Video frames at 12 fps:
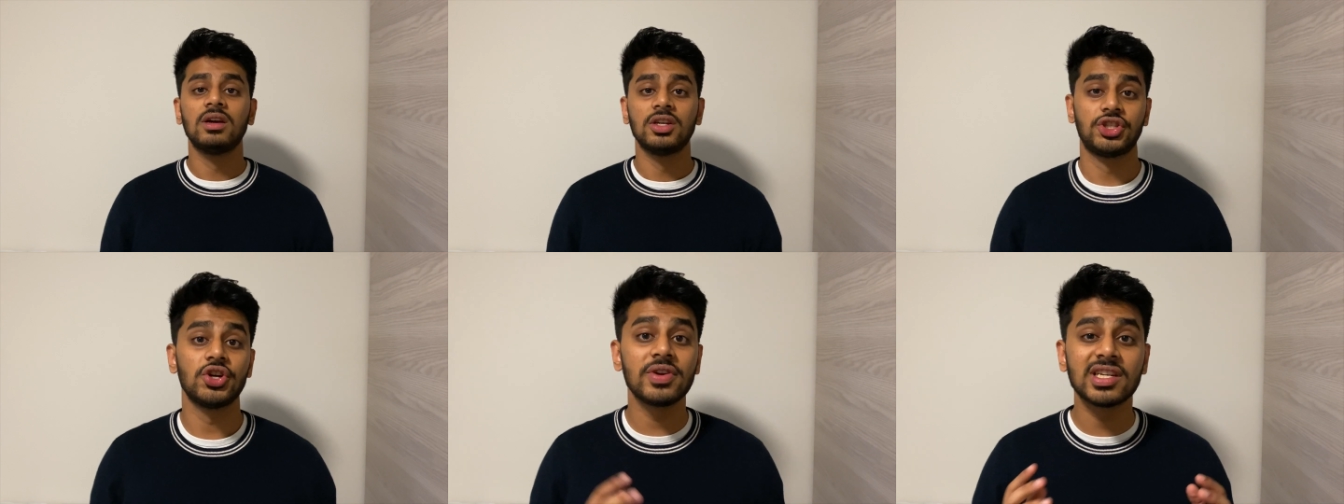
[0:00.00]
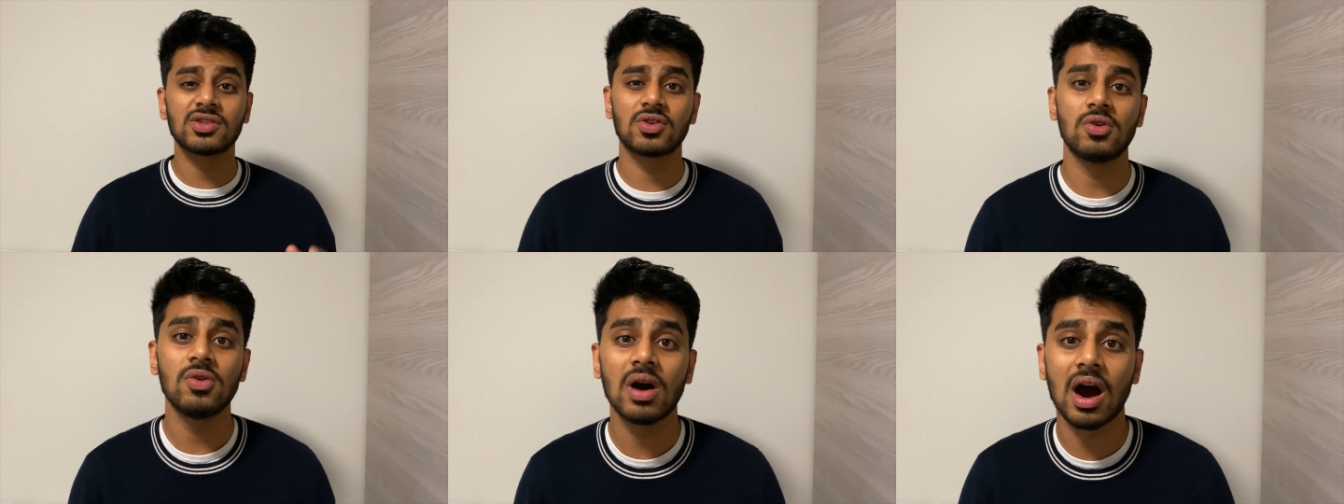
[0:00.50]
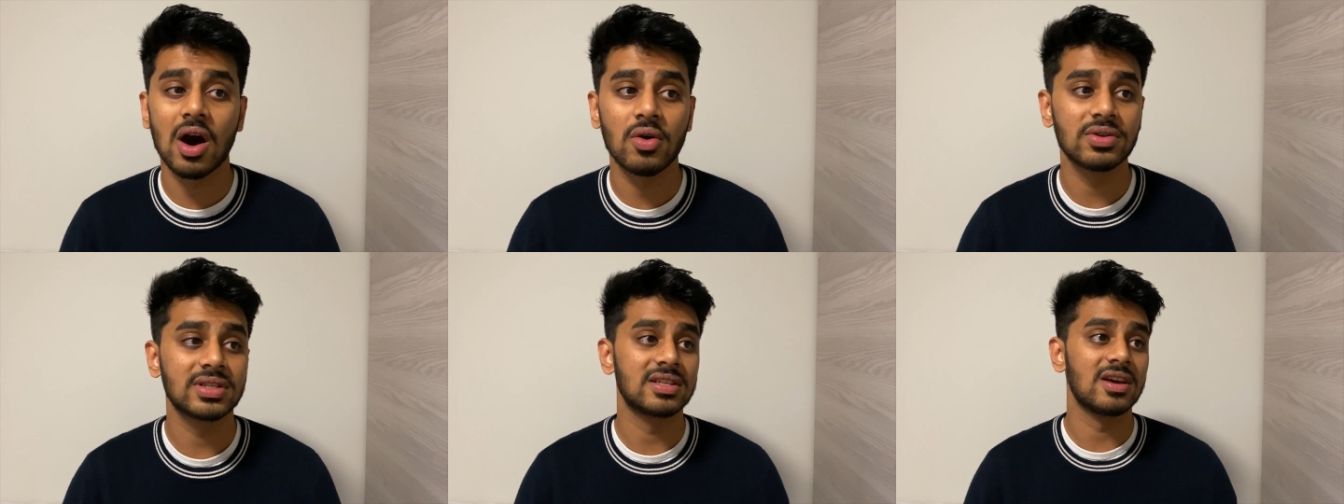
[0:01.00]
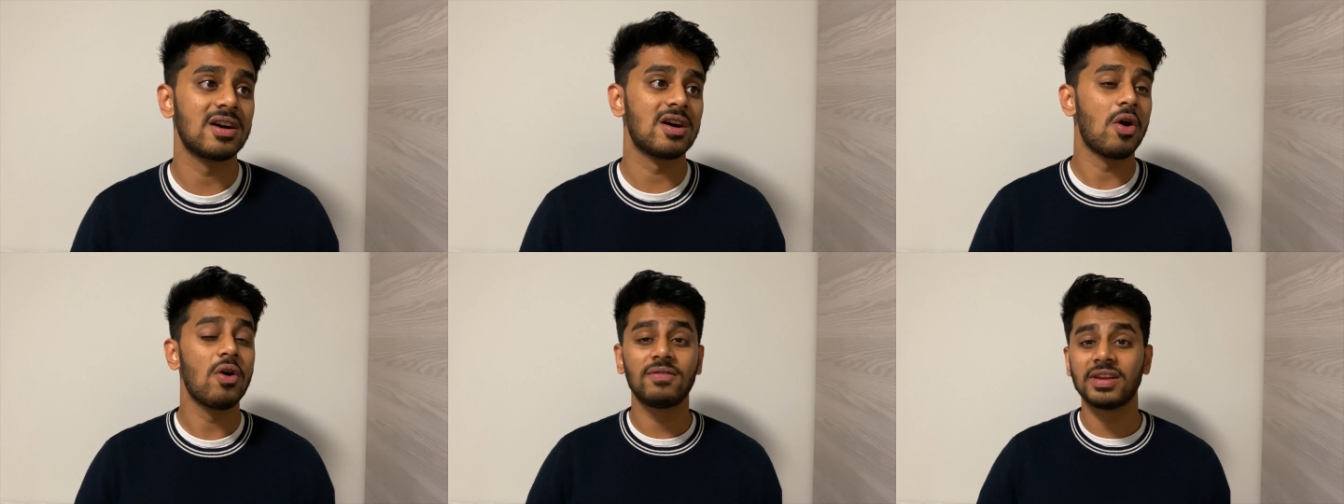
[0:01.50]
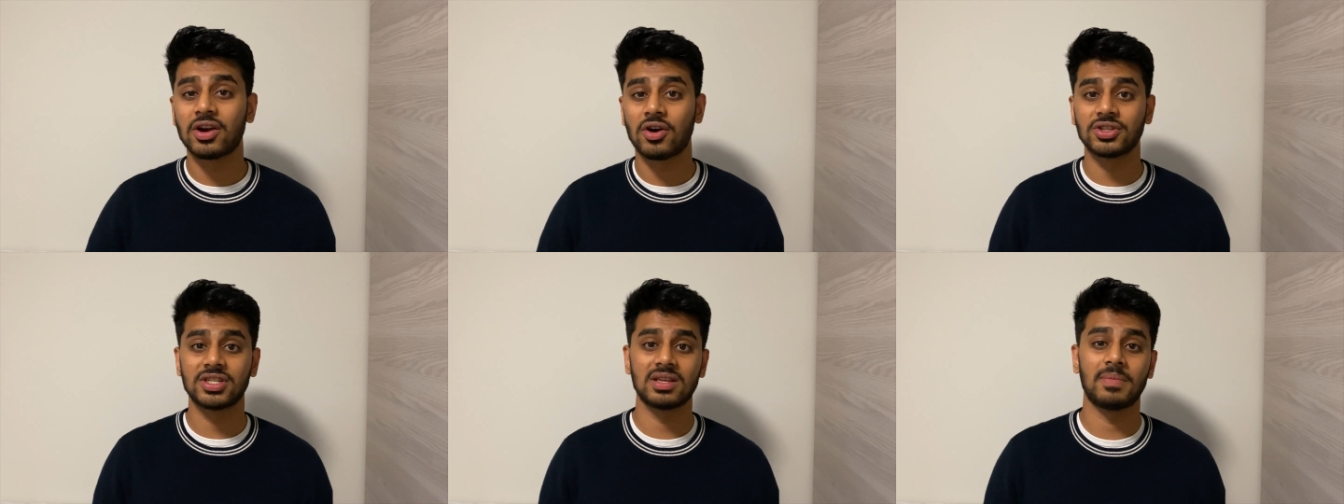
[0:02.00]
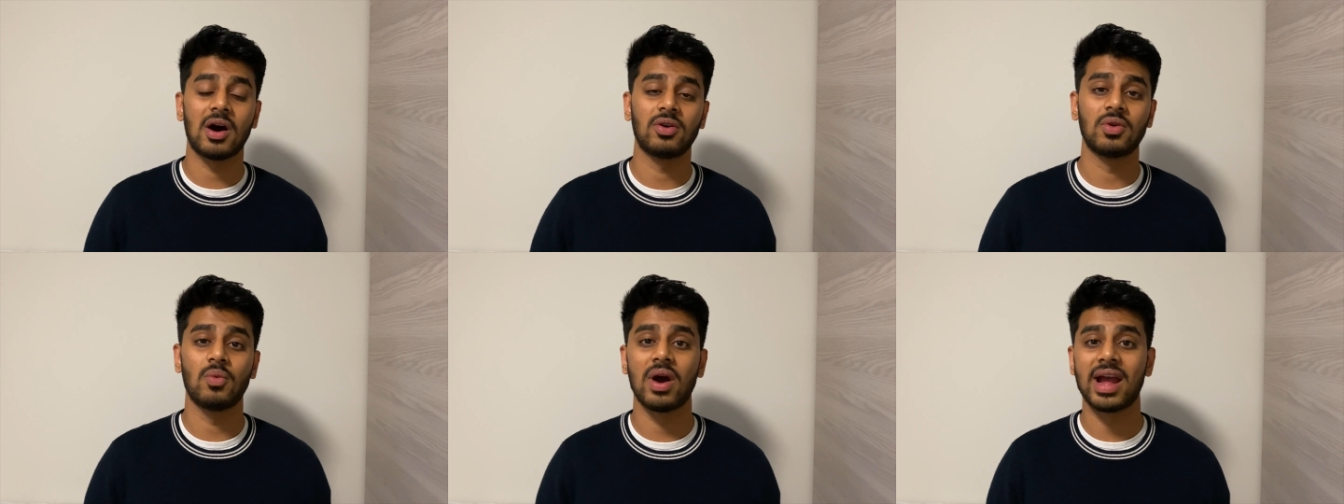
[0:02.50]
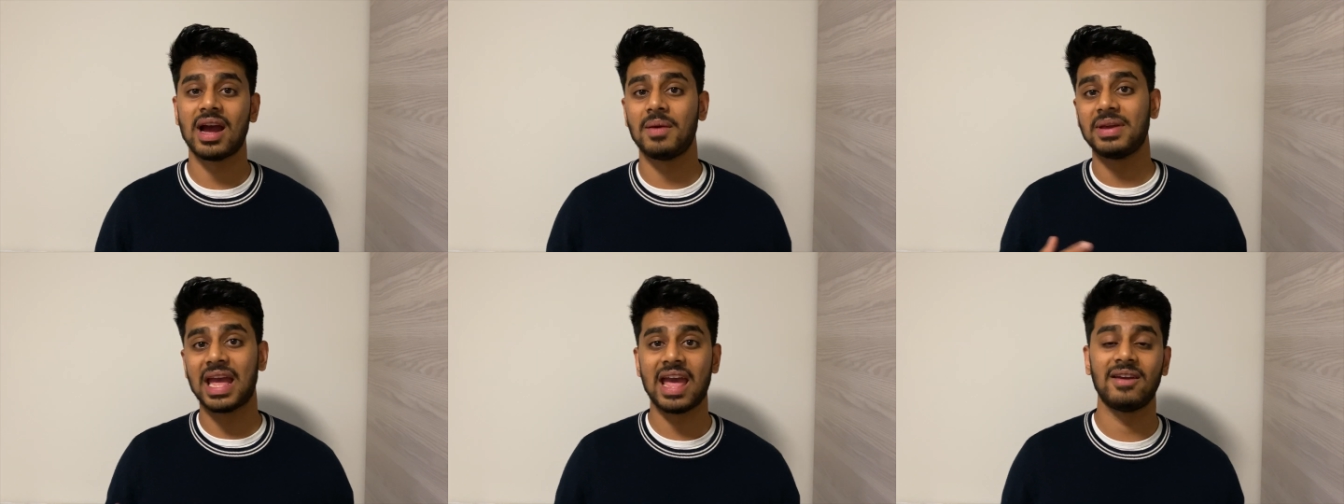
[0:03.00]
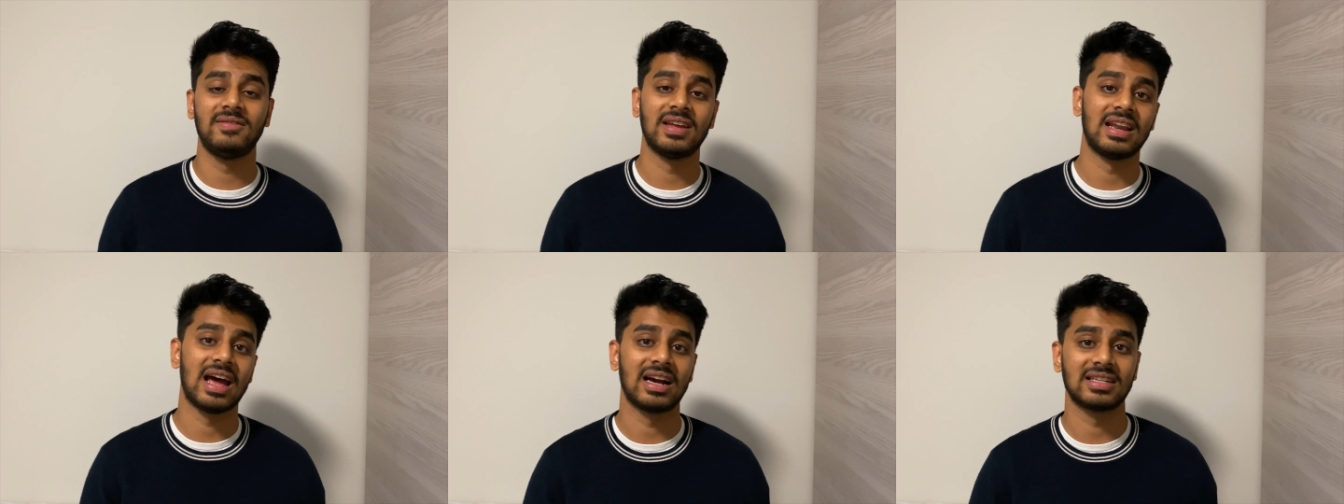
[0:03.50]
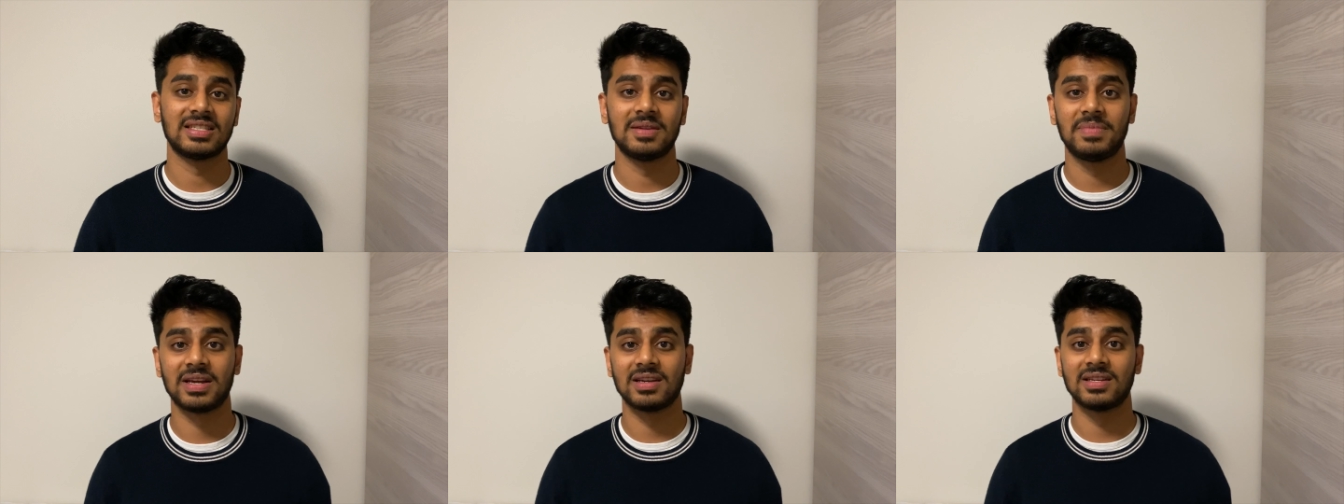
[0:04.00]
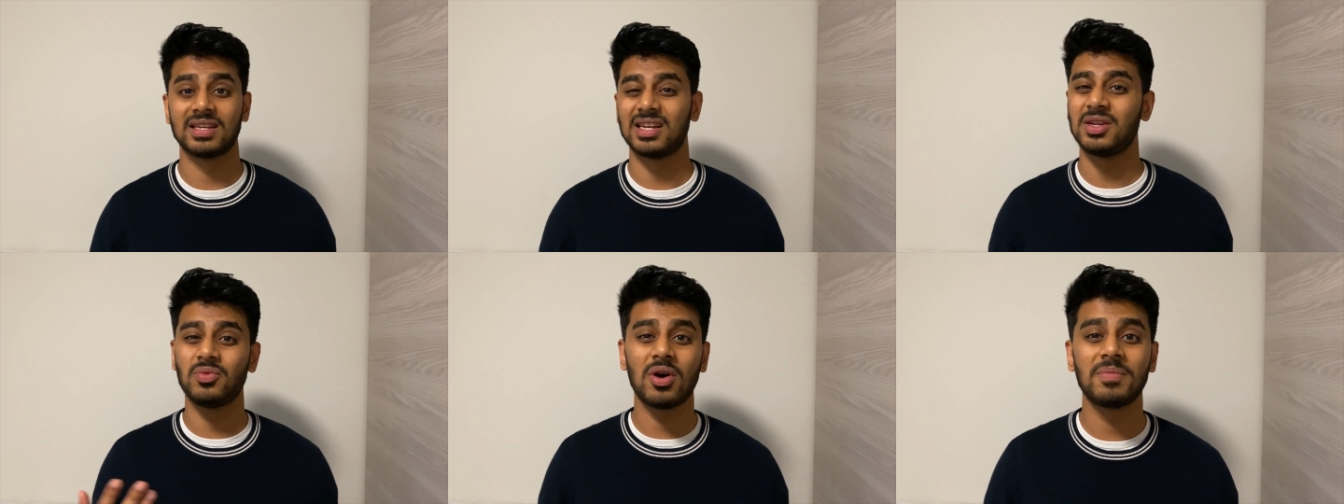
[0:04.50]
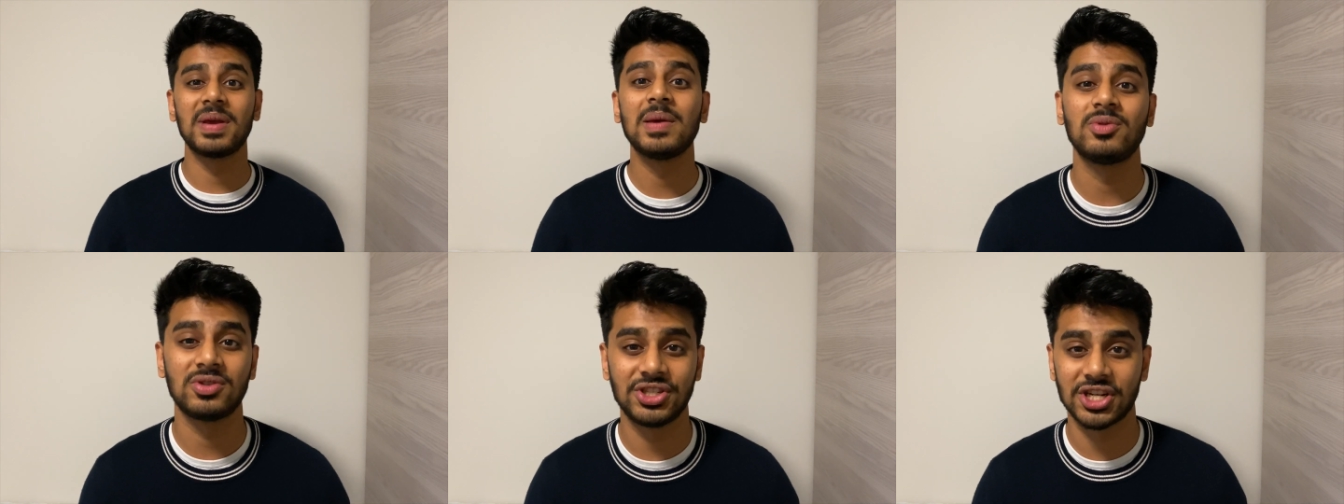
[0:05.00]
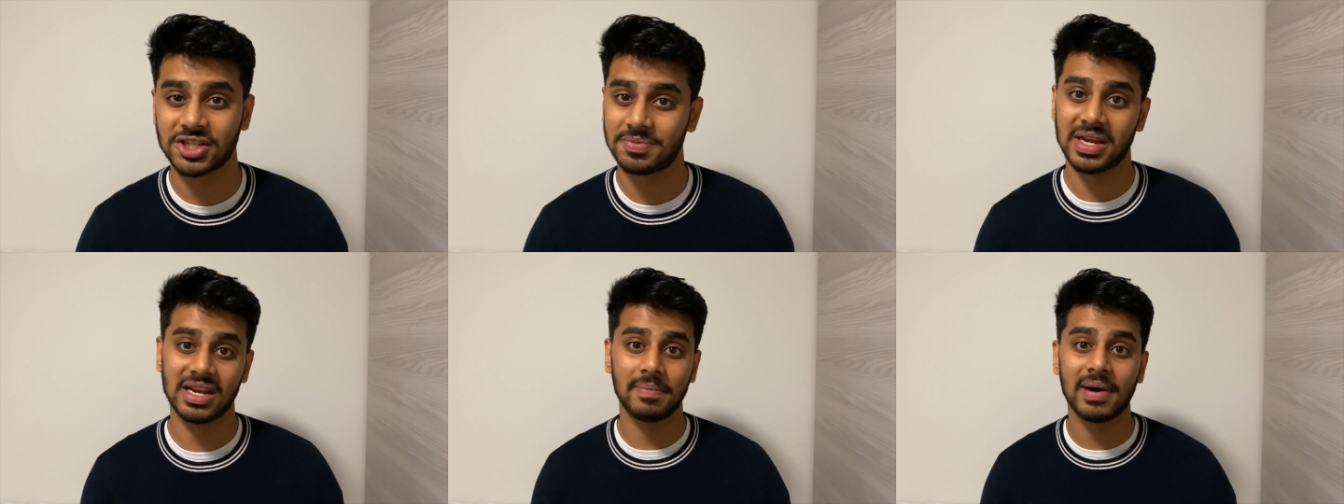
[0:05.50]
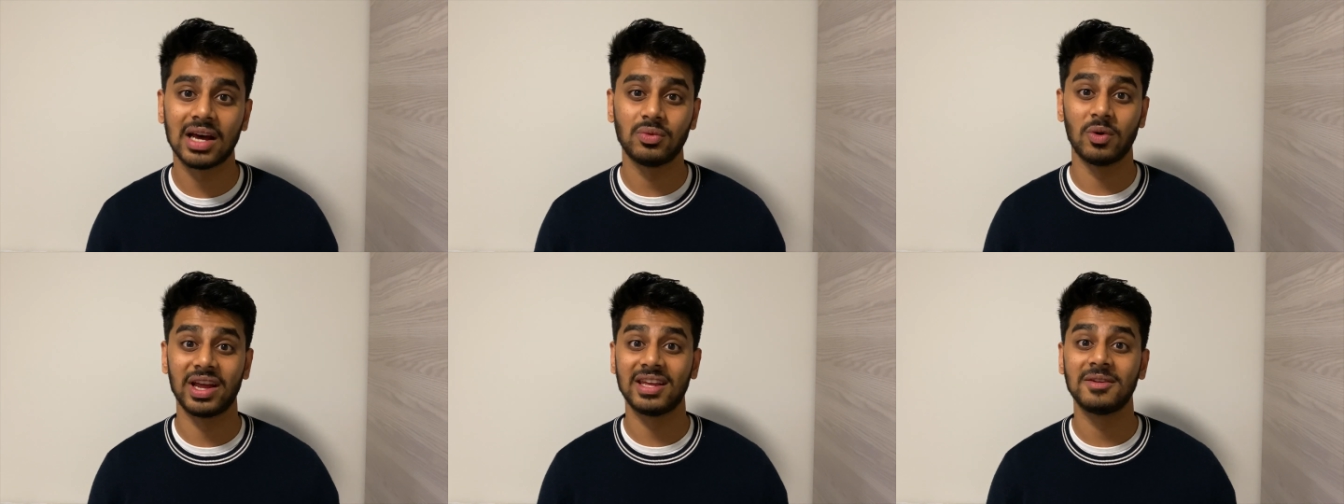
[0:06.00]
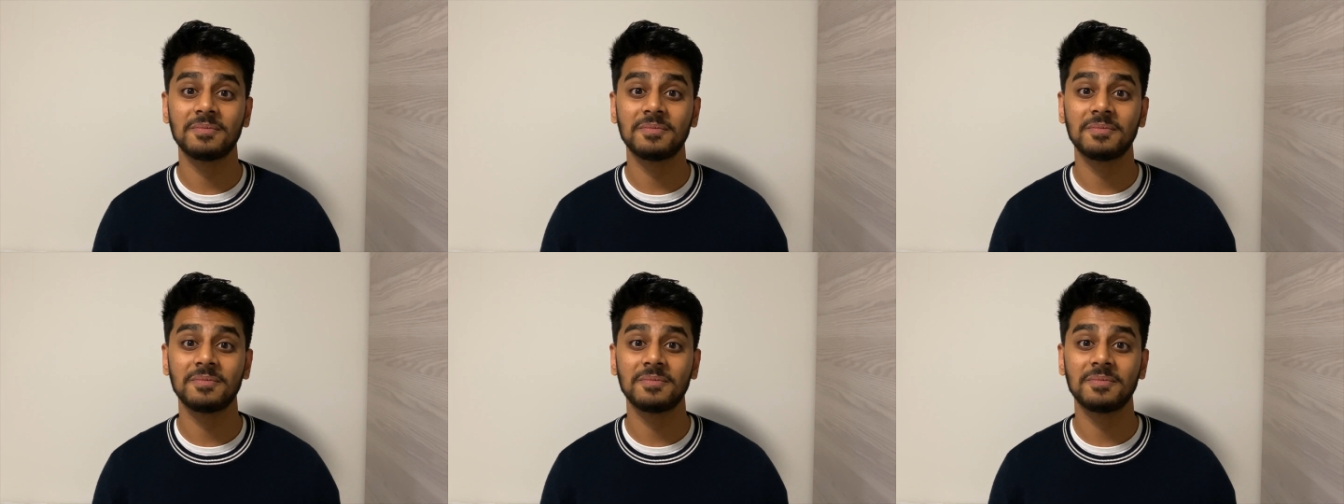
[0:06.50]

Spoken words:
During school, I was overly conscious about the way I behaved and acted because I didn't want people to judge me in a bad way.